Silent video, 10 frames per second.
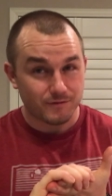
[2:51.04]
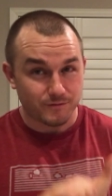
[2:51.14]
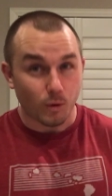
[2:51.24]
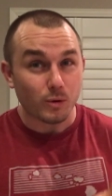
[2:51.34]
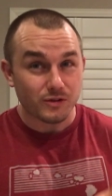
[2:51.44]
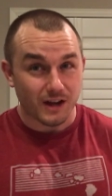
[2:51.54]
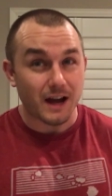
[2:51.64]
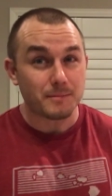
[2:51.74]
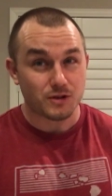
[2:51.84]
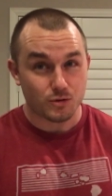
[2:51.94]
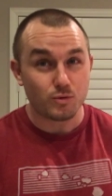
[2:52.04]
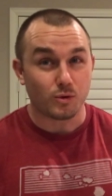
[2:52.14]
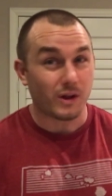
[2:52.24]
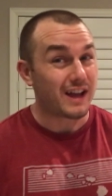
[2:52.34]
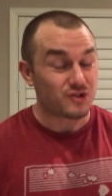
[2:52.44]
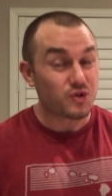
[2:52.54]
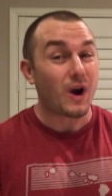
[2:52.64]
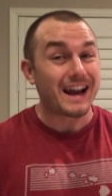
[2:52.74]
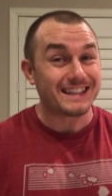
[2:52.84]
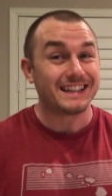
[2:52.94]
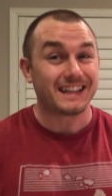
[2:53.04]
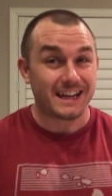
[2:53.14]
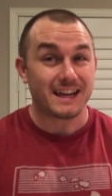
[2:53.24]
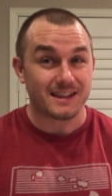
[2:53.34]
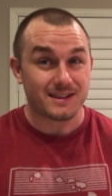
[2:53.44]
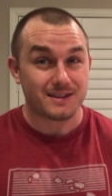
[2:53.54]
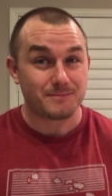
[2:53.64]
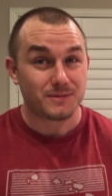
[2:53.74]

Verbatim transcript: full-time school and trying to get A's.